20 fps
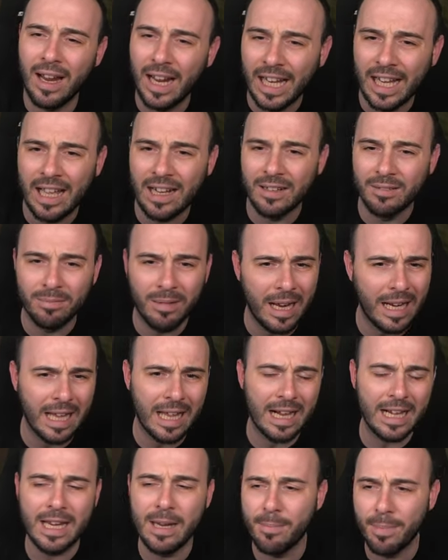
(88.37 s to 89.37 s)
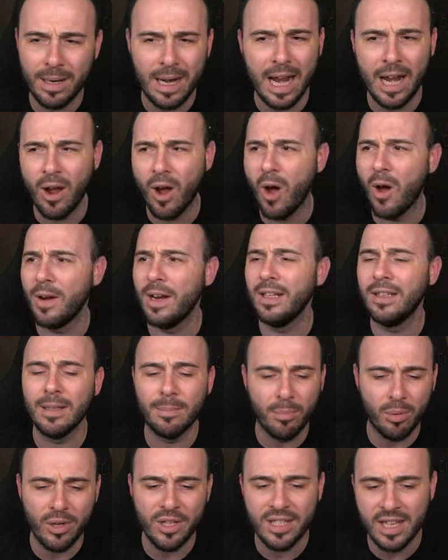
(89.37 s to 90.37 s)
I gotta I gotta keep an eye on it.
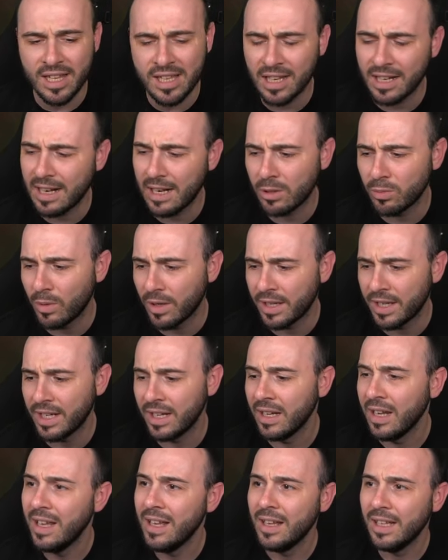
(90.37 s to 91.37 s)
The presets are not working